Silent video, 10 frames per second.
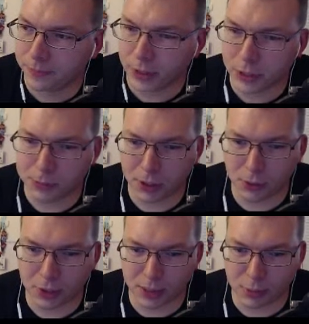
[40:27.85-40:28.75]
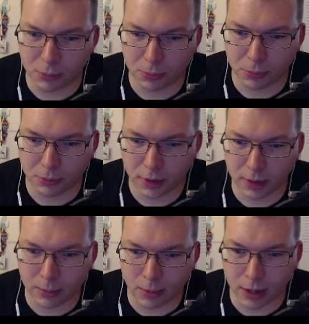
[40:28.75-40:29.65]
SP, you were talking about you had
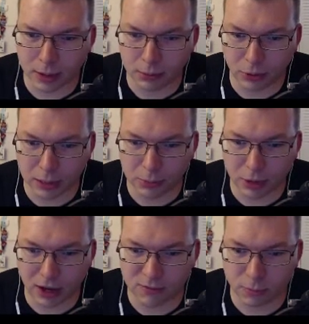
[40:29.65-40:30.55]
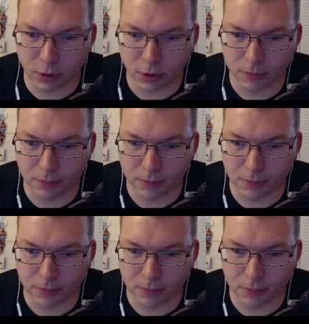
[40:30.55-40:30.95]
a mod to bring up the nav ball